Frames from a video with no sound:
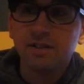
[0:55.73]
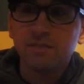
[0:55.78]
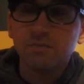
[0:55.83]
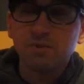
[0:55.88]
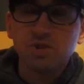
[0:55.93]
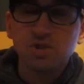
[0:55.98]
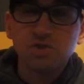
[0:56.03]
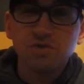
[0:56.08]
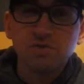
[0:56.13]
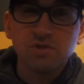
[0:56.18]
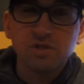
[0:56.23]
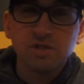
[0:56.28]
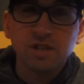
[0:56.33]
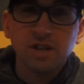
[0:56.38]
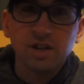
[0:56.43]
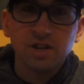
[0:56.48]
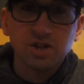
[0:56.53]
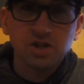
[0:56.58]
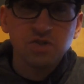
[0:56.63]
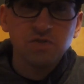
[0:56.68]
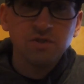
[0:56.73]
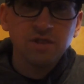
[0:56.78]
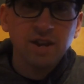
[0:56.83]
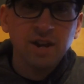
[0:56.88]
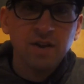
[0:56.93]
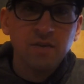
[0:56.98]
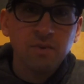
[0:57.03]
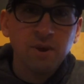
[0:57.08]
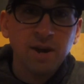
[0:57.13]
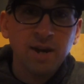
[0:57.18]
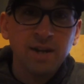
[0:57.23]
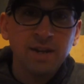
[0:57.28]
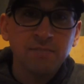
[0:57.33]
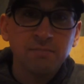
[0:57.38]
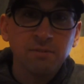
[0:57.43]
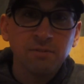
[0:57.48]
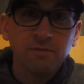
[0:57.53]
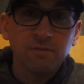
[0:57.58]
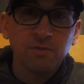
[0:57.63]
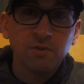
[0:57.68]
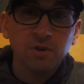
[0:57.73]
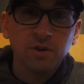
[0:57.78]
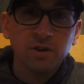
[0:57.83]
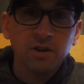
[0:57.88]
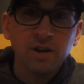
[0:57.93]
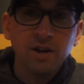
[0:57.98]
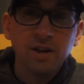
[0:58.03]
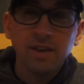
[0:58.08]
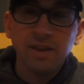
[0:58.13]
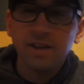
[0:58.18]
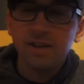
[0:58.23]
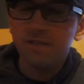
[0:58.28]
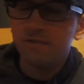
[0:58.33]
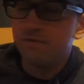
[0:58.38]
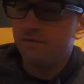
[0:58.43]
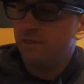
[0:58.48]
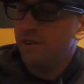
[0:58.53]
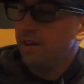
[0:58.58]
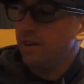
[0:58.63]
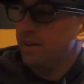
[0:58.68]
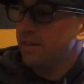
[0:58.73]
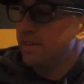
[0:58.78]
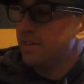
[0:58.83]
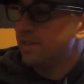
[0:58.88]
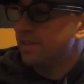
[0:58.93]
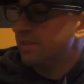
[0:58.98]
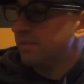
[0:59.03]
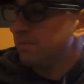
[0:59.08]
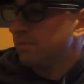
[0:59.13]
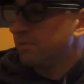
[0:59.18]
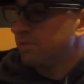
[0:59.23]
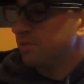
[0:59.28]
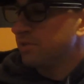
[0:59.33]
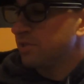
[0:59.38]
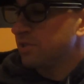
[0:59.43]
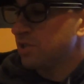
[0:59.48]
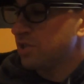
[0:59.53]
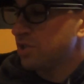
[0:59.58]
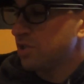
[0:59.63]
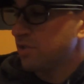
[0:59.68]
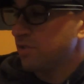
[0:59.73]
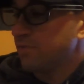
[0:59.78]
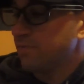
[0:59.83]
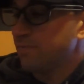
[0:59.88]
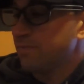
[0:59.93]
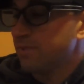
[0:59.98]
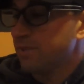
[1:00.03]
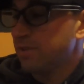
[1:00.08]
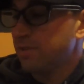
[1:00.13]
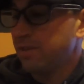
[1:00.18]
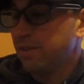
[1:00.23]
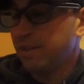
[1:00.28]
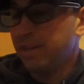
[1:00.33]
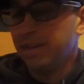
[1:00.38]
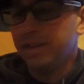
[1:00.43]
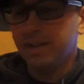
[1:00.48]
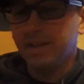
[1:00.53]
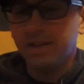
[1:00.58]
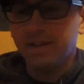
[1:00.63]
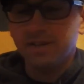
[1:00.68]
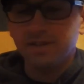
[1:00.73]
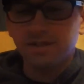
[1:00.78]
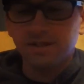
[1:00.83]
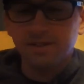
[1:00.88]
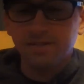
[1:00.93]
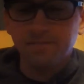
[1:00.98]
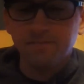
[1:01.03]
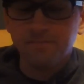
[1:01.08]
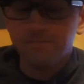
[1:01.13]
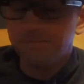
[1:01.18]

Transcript: shoe that I ran in before that is very similar to this shoe. So again, like I said,